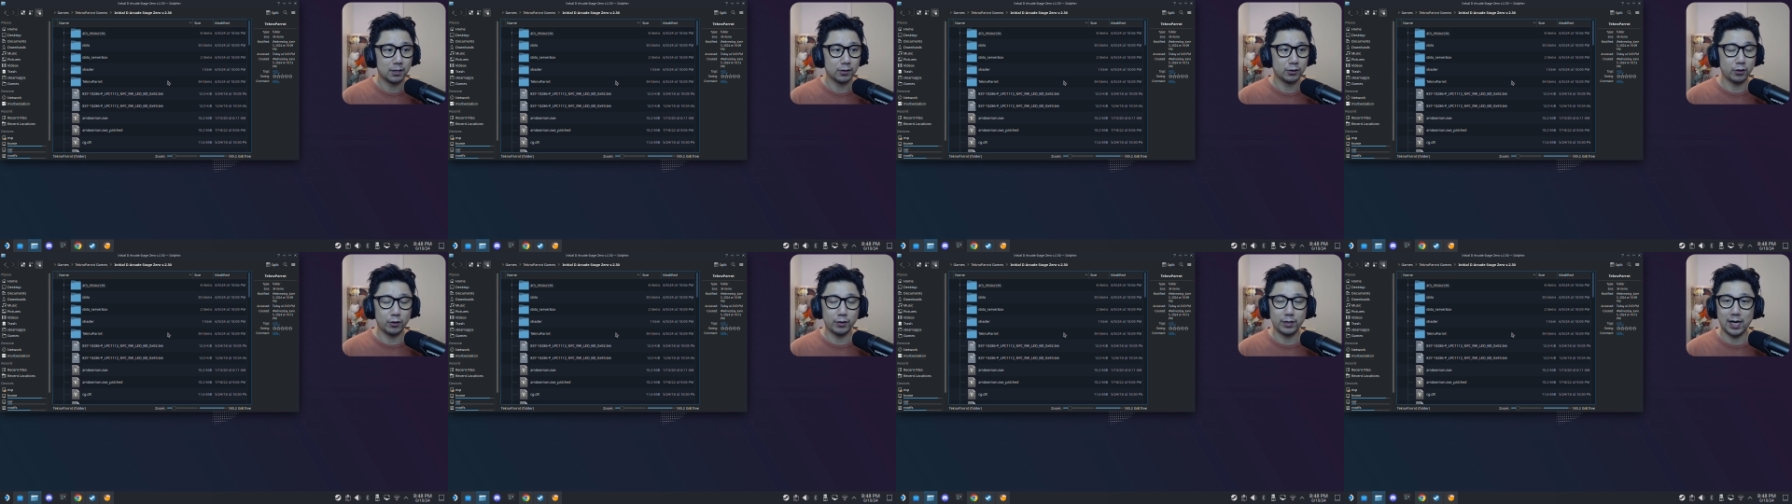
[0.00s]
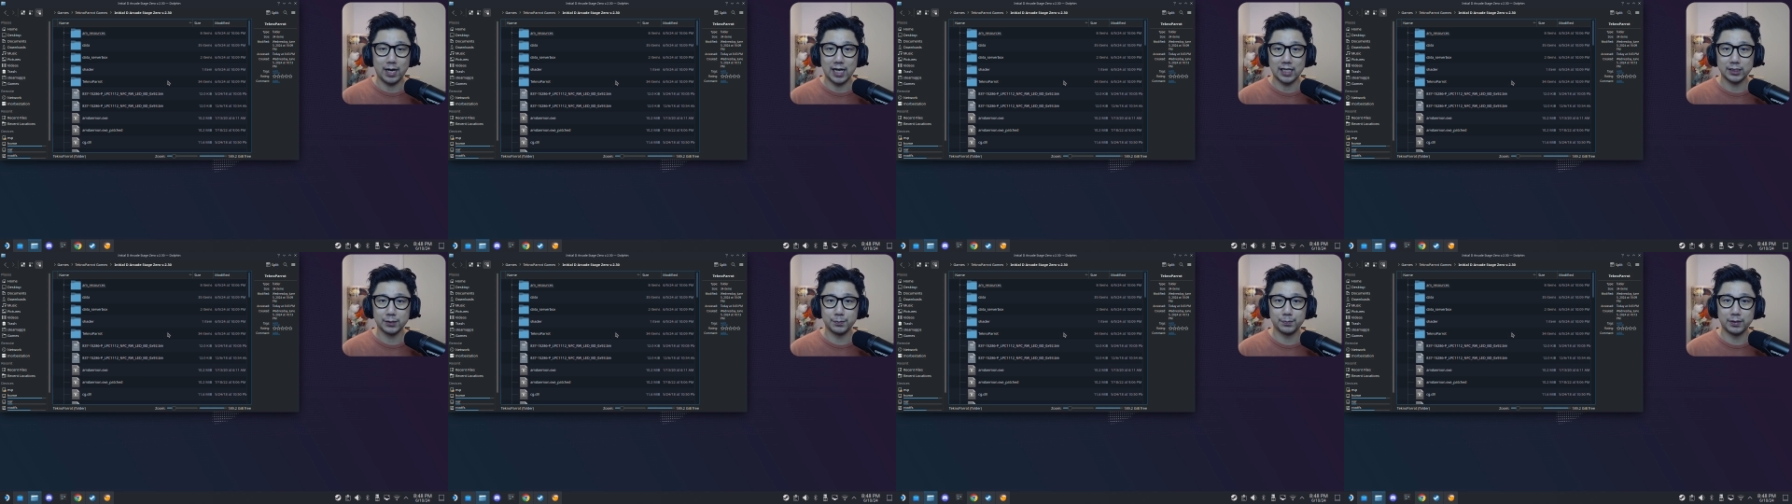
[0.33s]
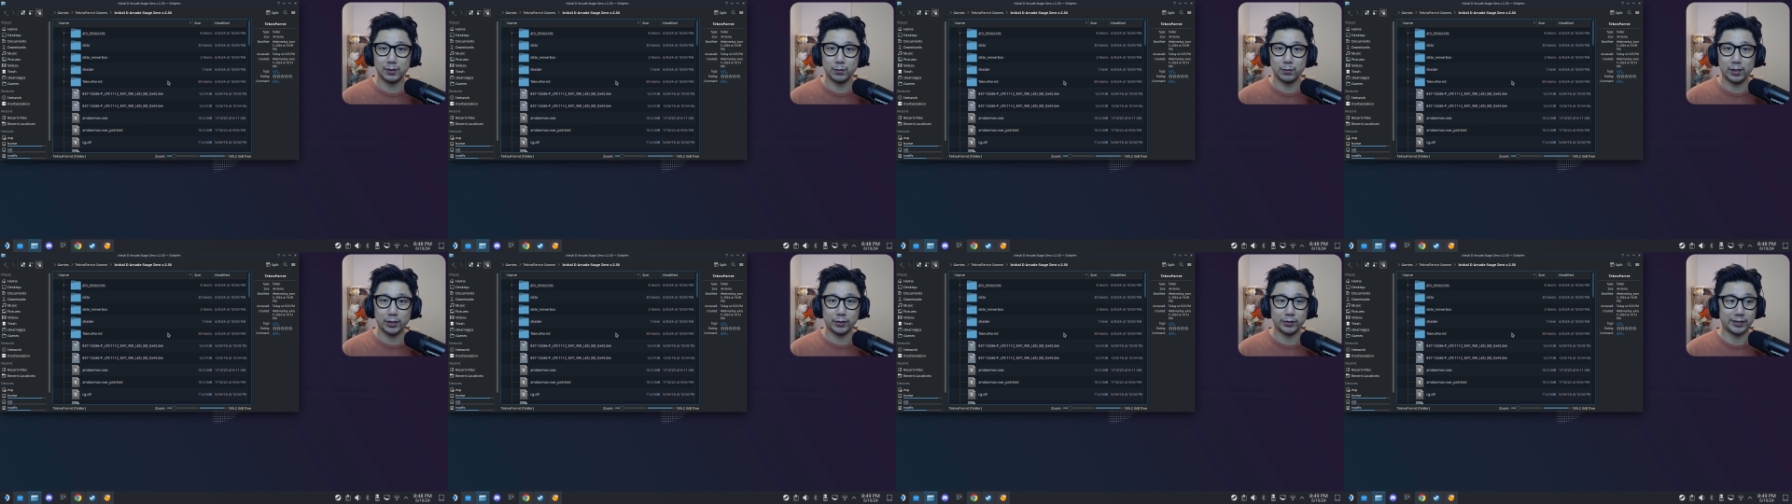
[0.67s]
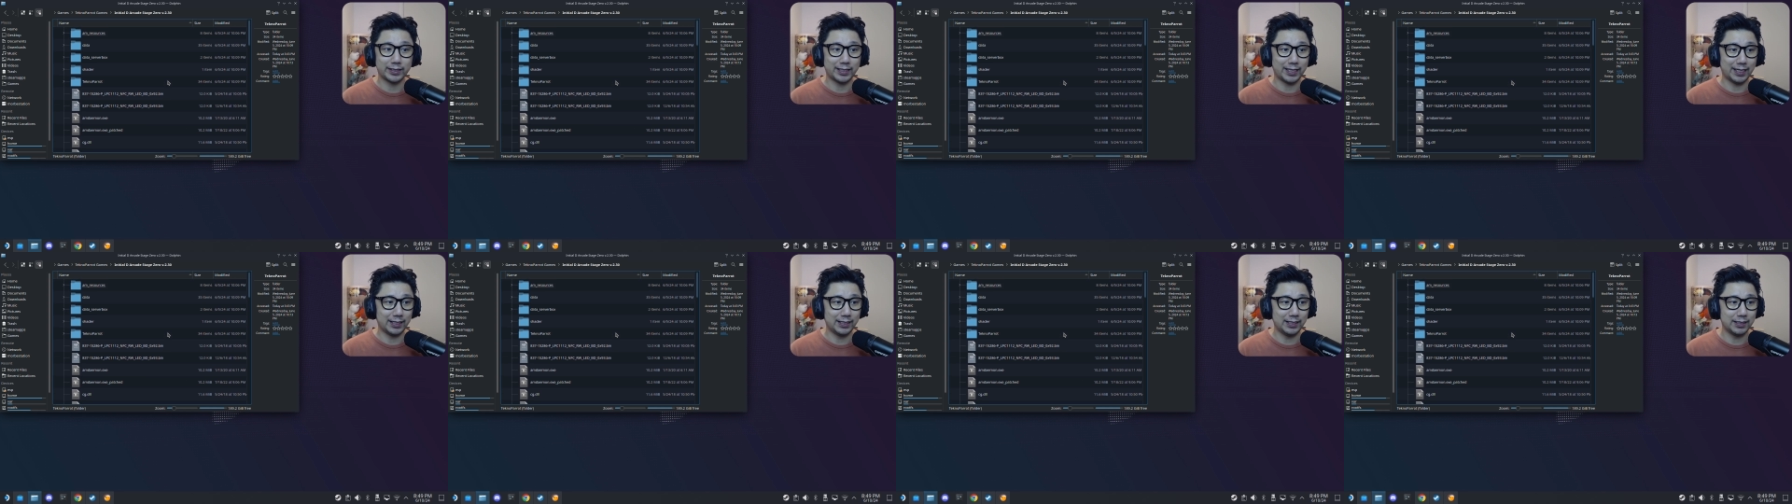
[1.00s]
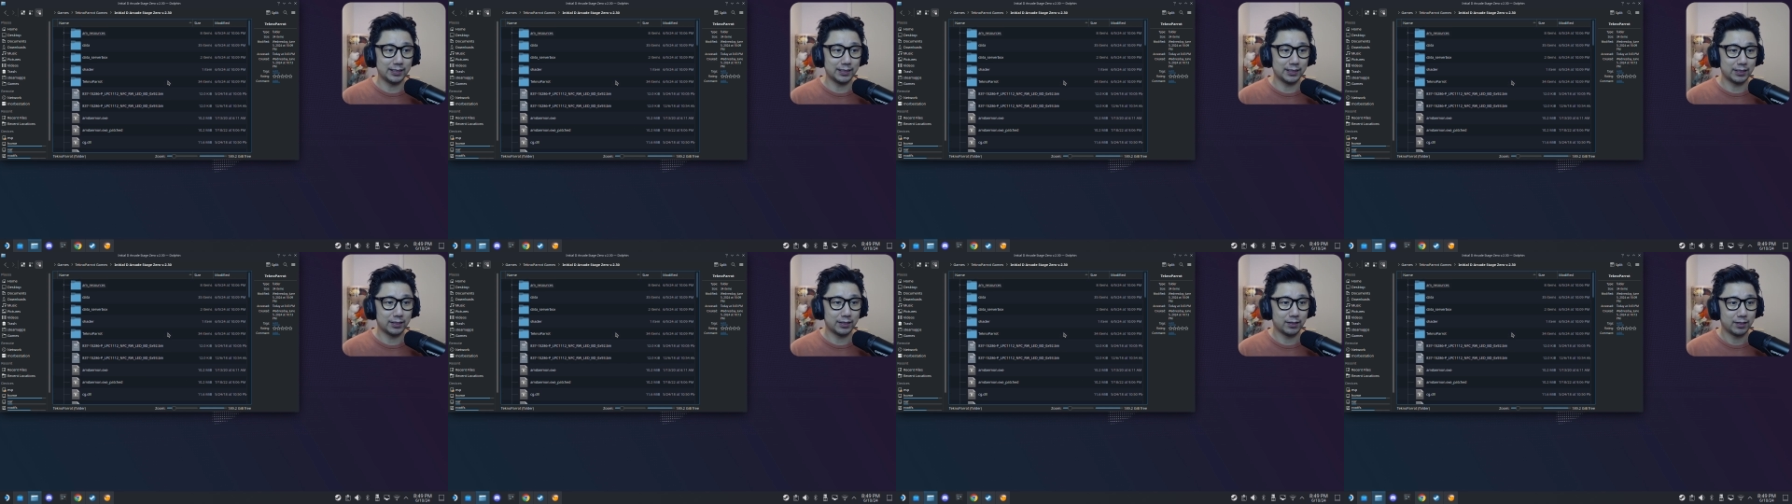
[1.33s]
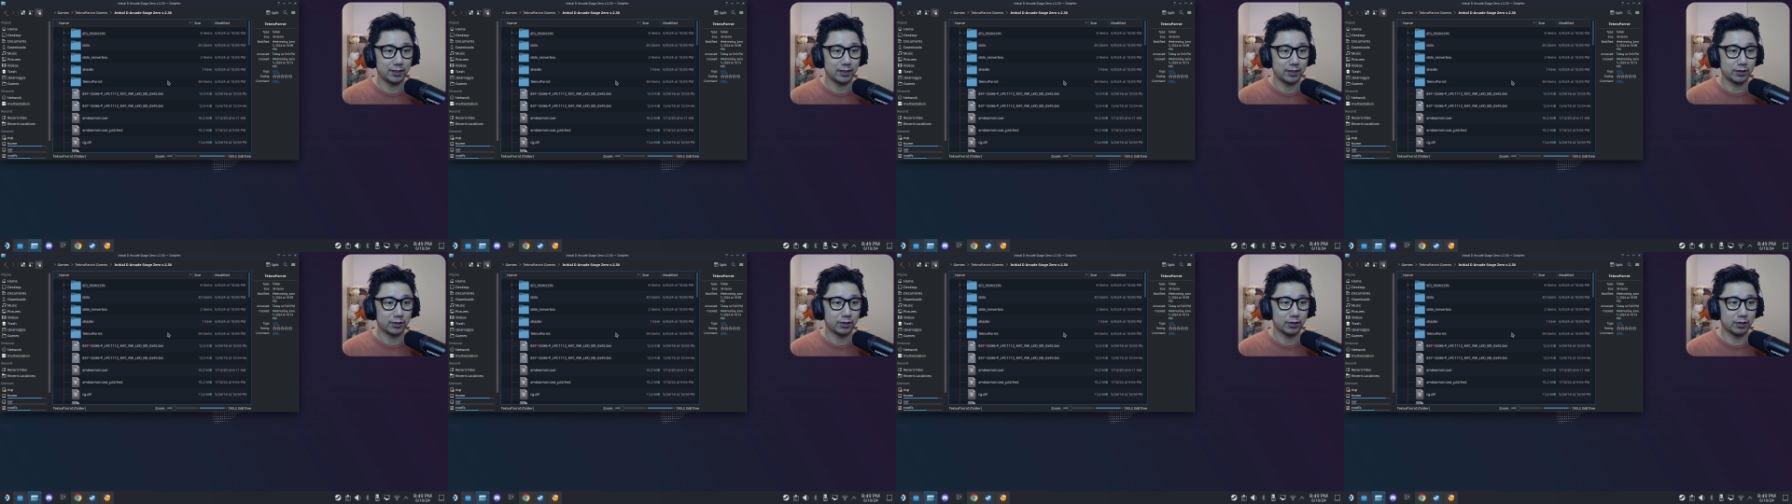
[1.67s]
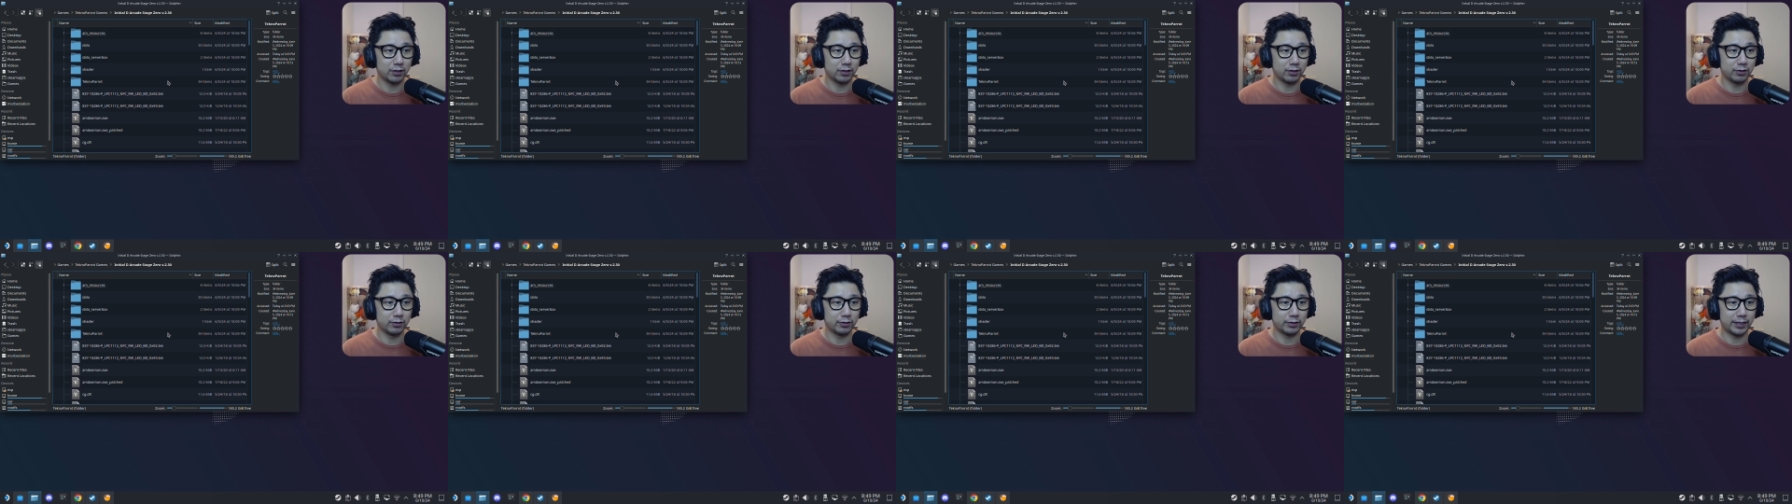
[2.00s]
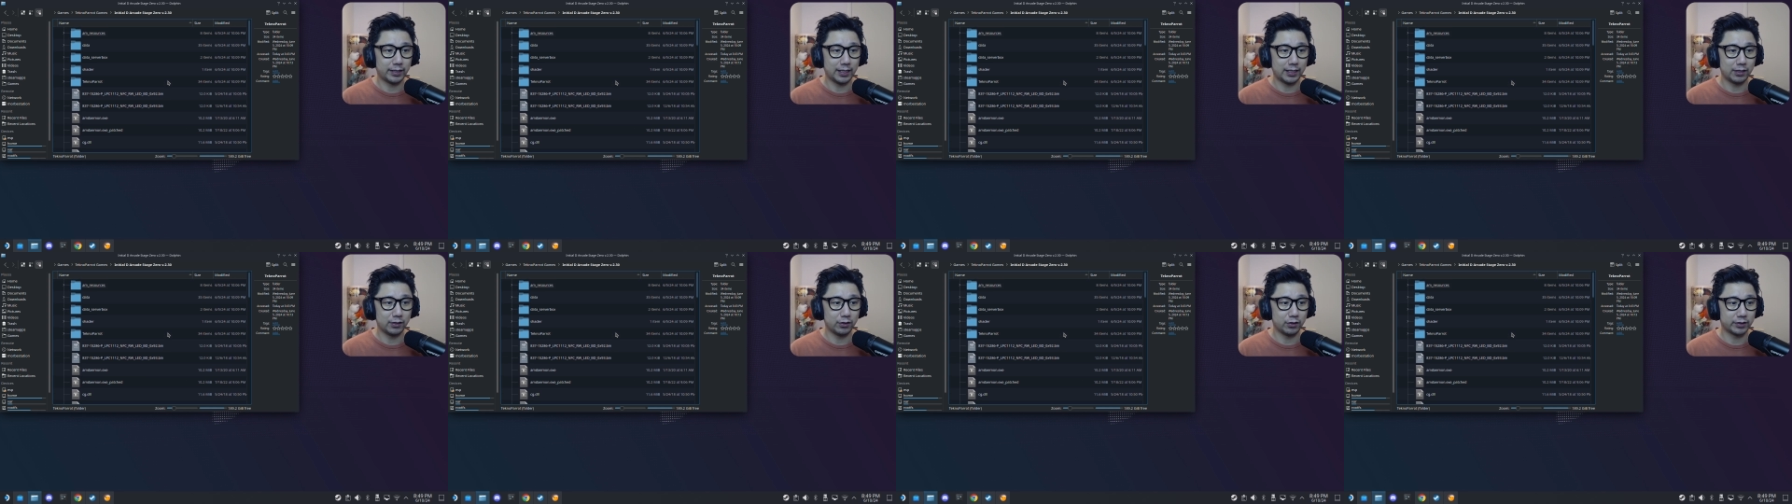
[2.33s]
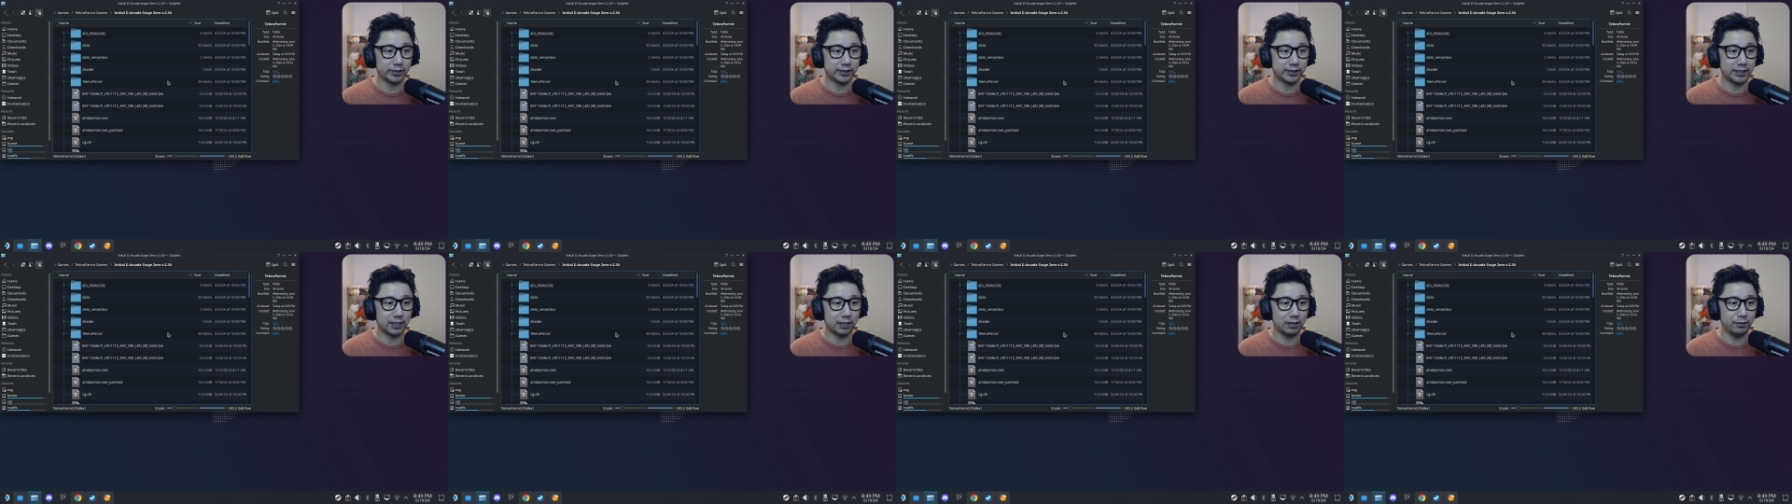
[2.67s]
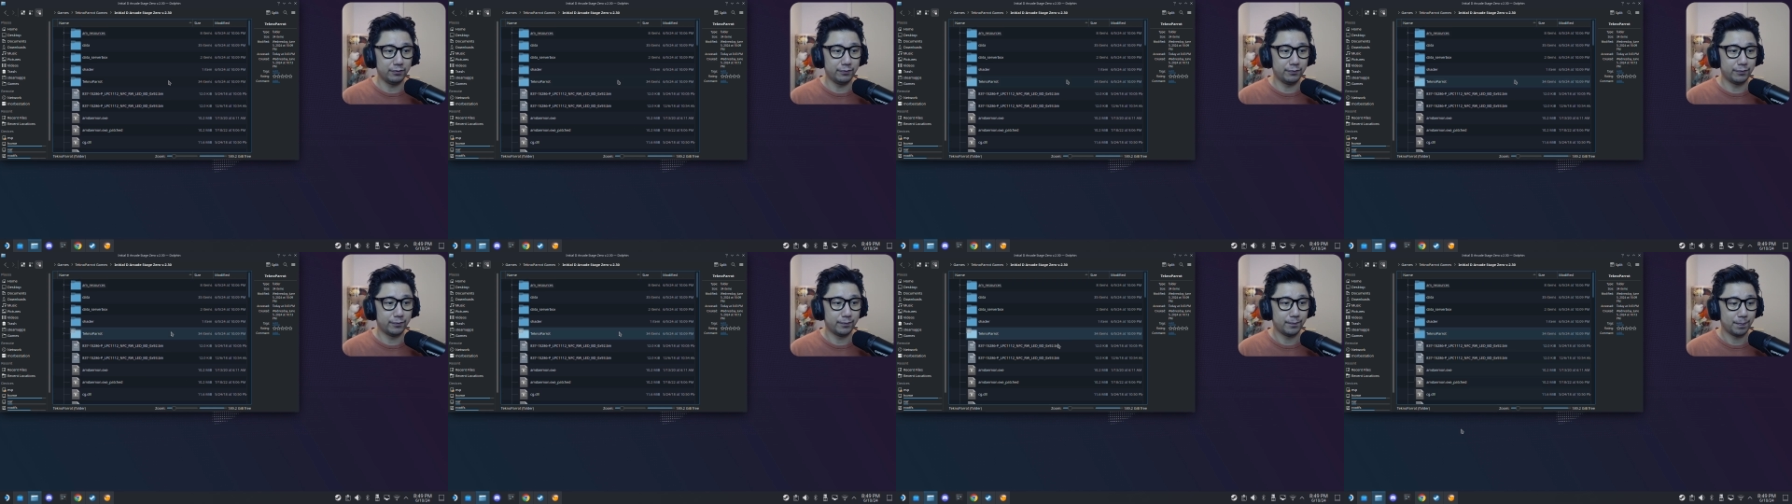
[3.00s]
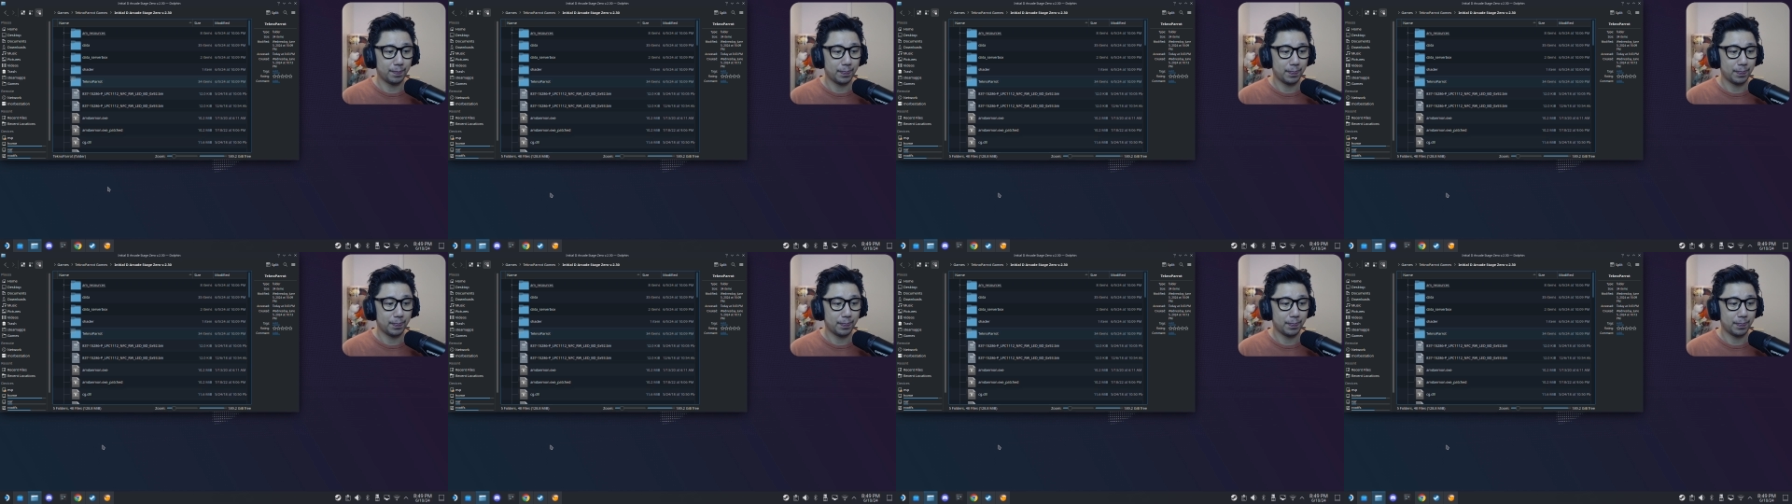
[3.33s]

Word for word: Don't ask me where to get it. Go get it yourself.